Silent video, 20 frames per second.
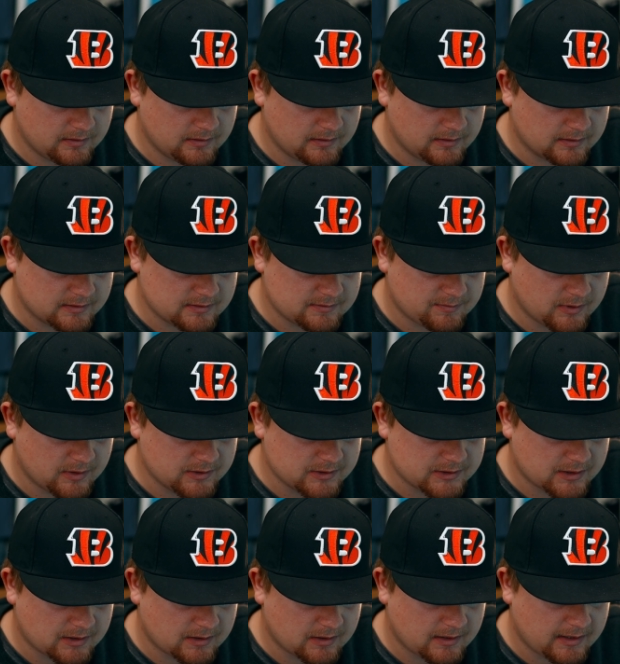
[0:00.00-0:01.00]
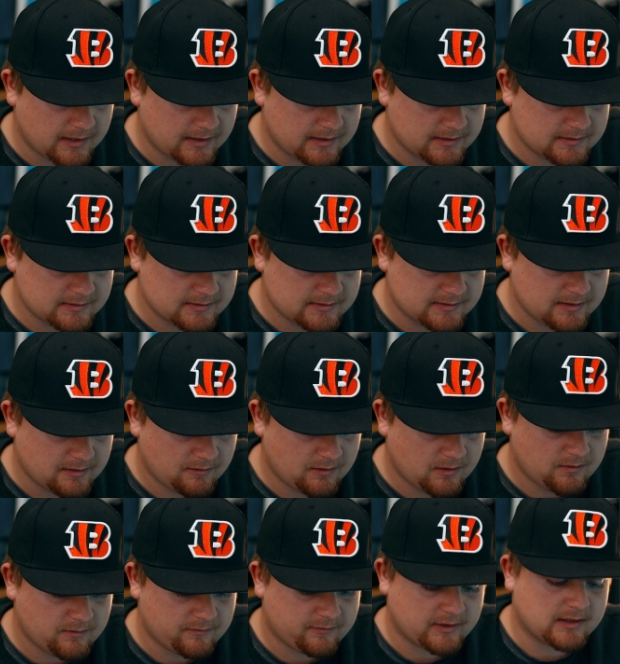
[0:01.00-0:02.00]
the exposure at
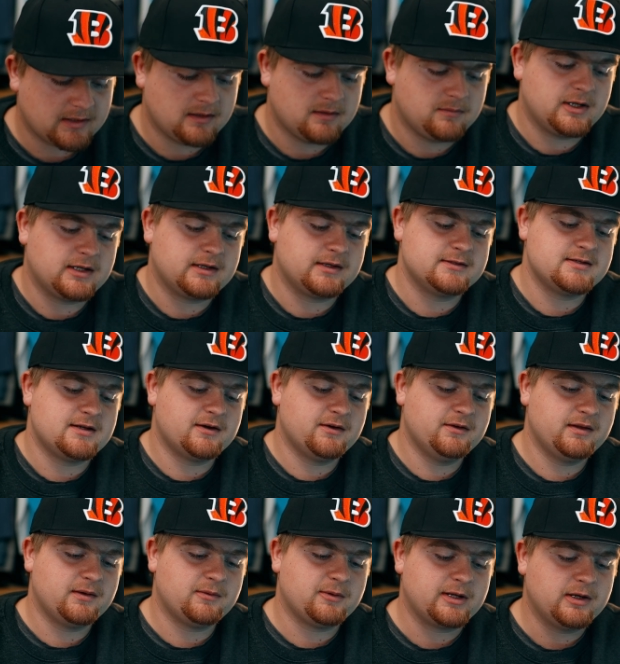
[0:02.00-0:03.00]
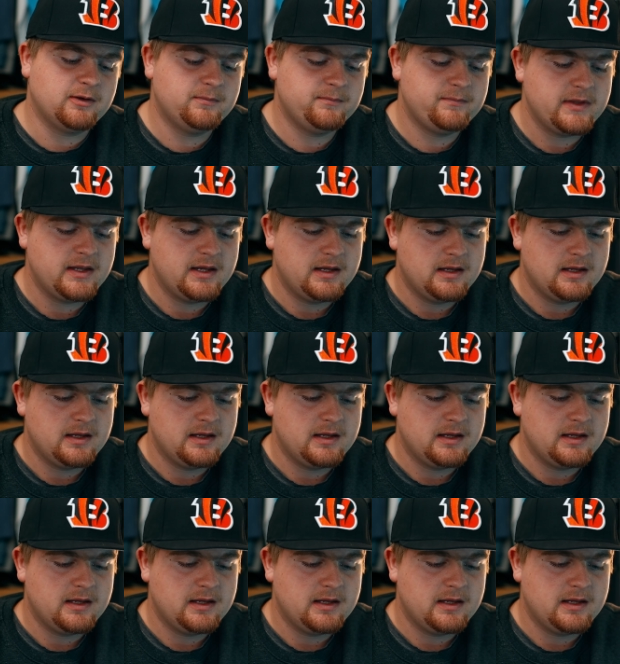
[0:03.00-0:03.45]
zero. If I can get it back to zero, there we go.